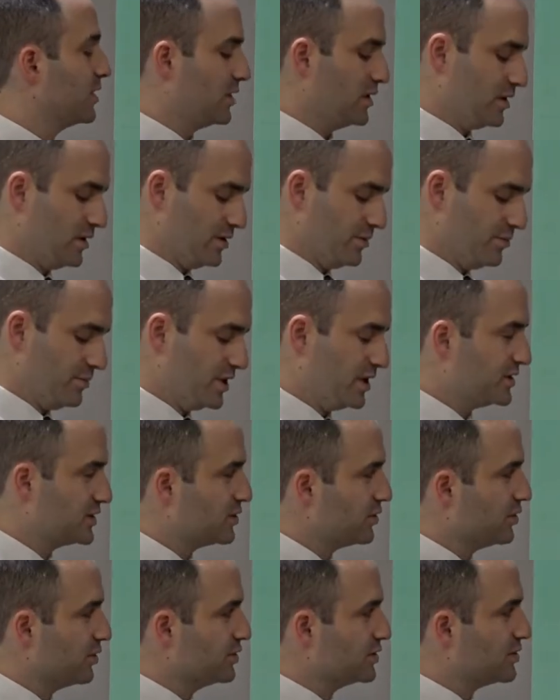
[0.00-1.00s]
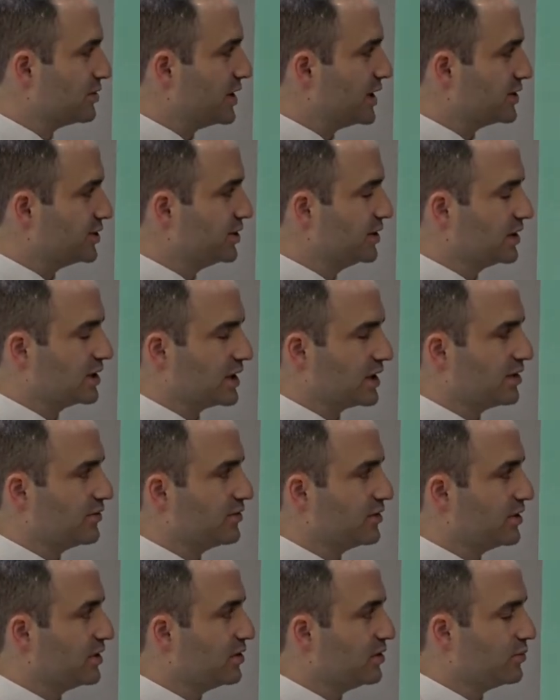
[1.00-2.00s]
Um, and so those are actually kind
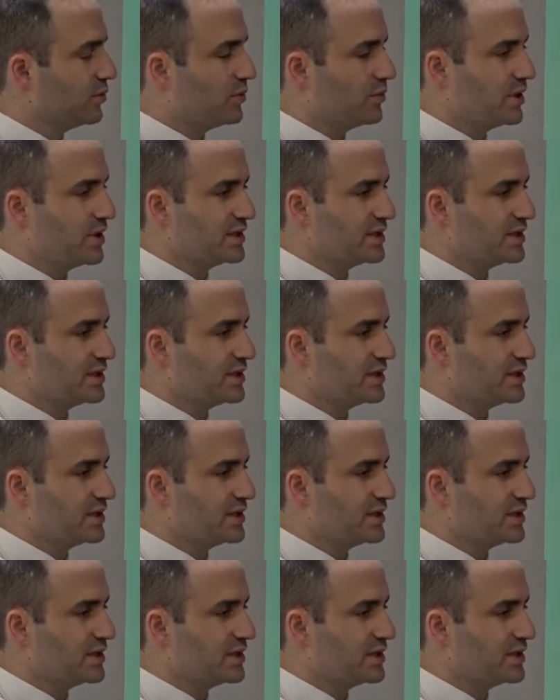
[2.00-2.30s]
of, in a,